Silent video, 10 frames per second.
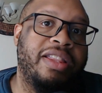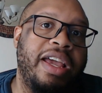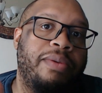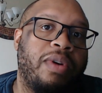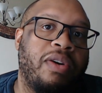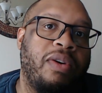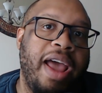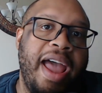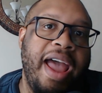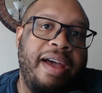think we're going
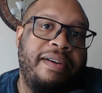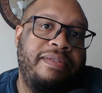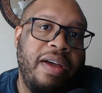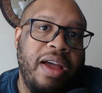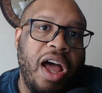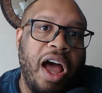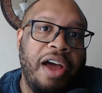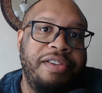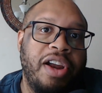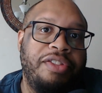to have
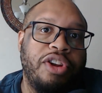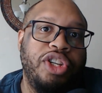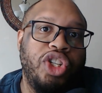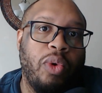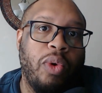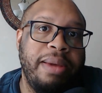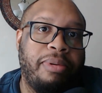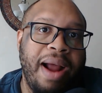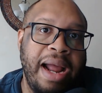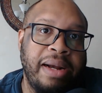another joint
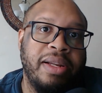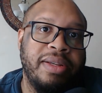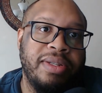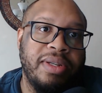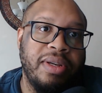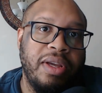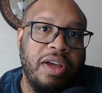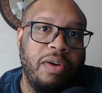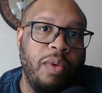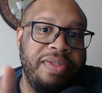practice
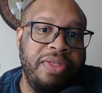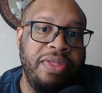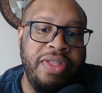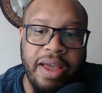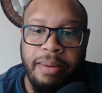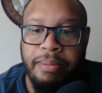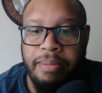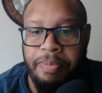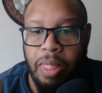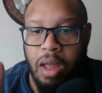with
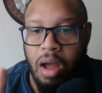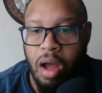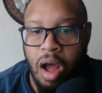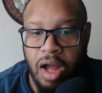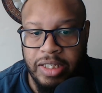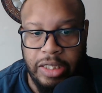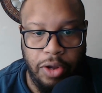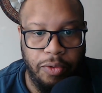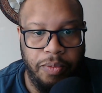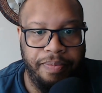them
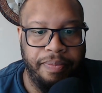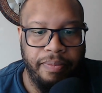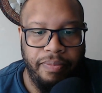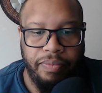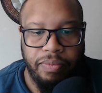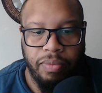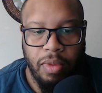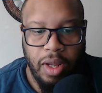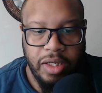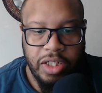also.
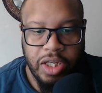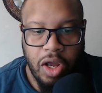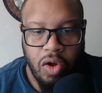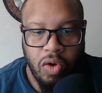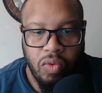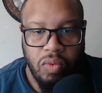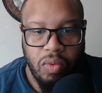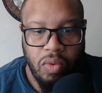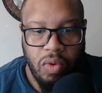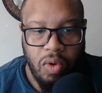So,
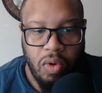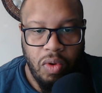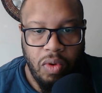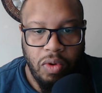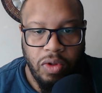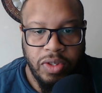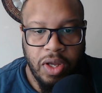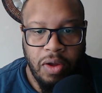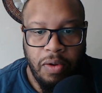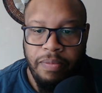
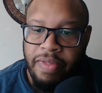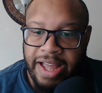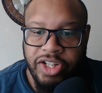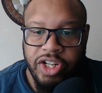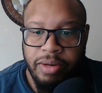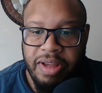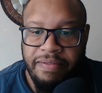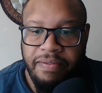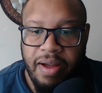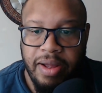so that should
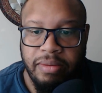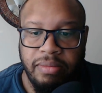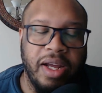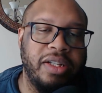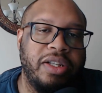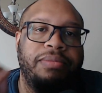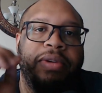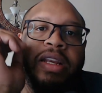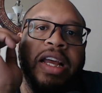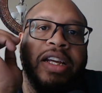be fun. That should
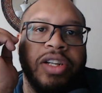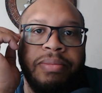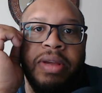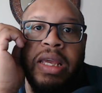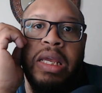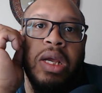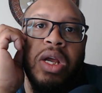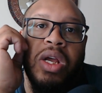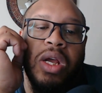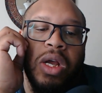be that should be
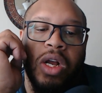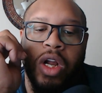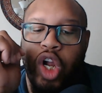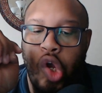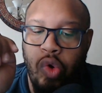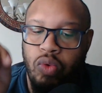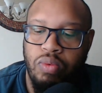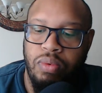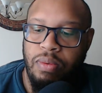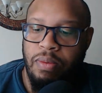
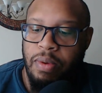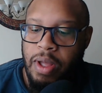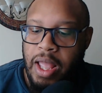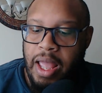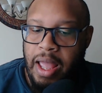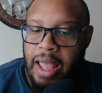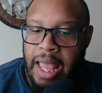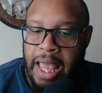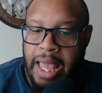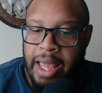cool.
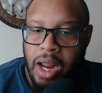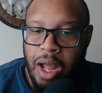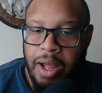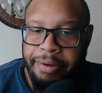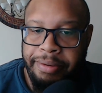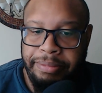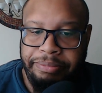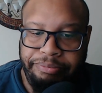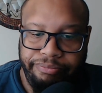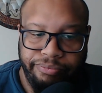And um,